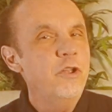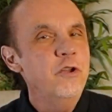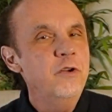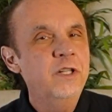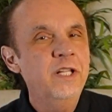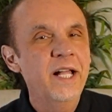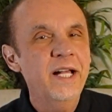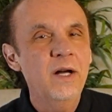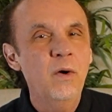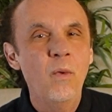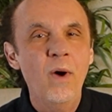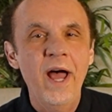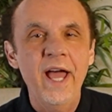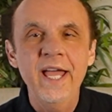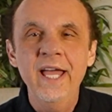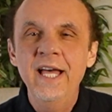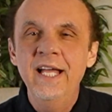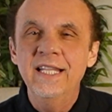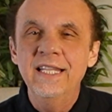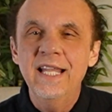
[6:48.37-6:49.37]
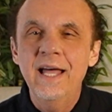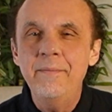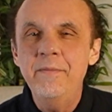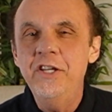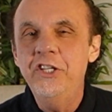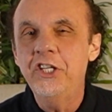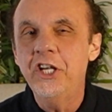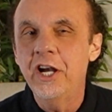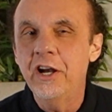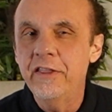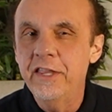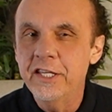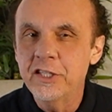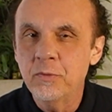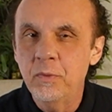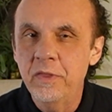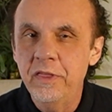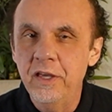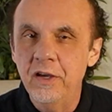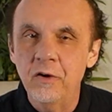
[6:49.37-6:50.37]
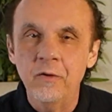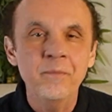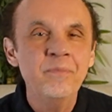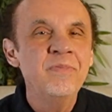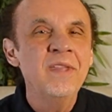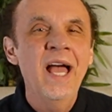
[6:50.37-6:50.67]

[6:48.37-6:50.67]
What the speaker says: you click away, let me share this with you.